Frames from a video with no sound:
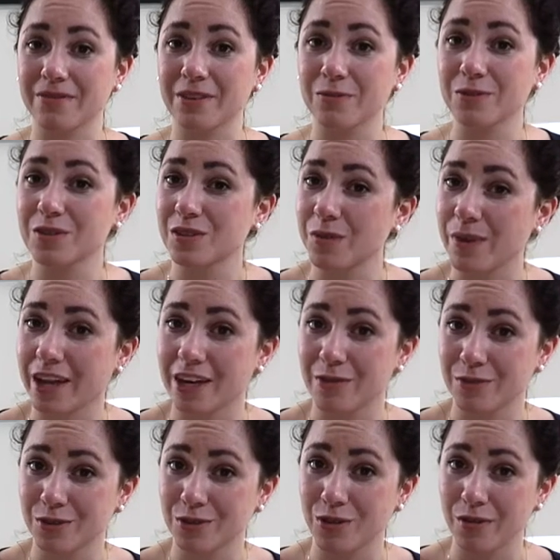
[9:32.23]
feet were so bad and
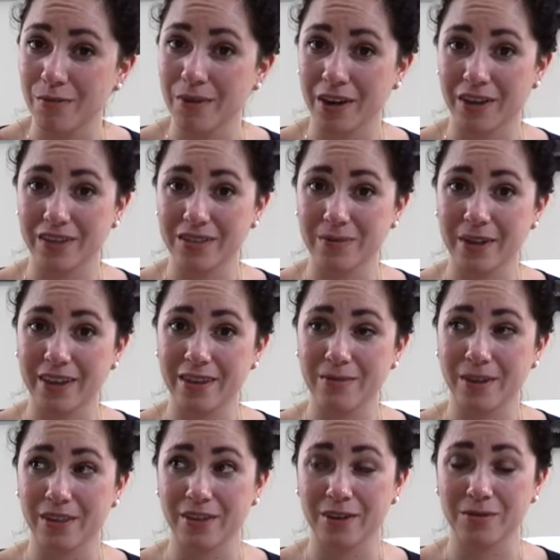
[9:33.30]
I was so embarrassed by
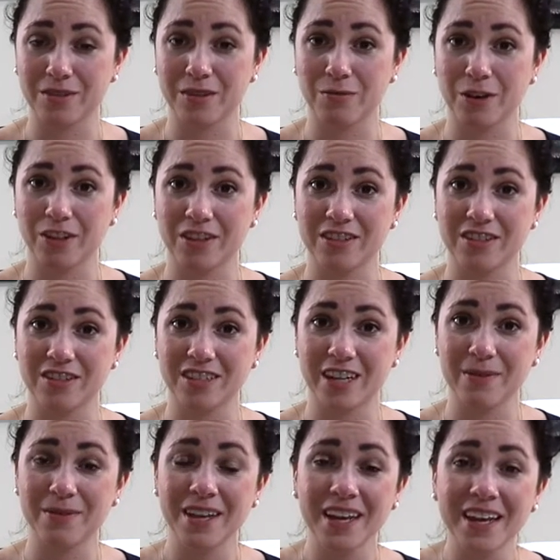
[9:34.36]
them. I thought I was gonna wear these all the
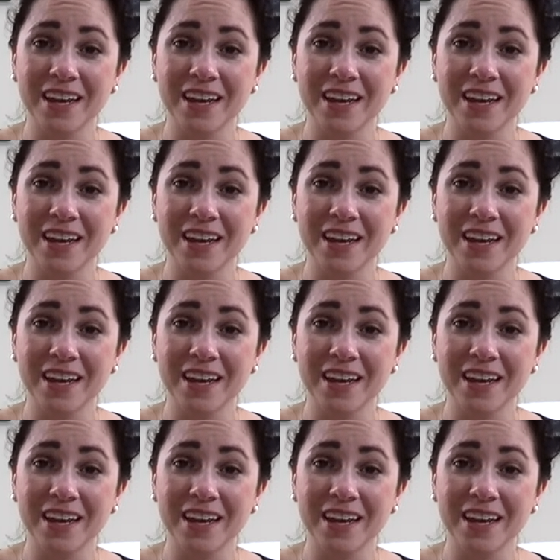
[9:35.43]
time.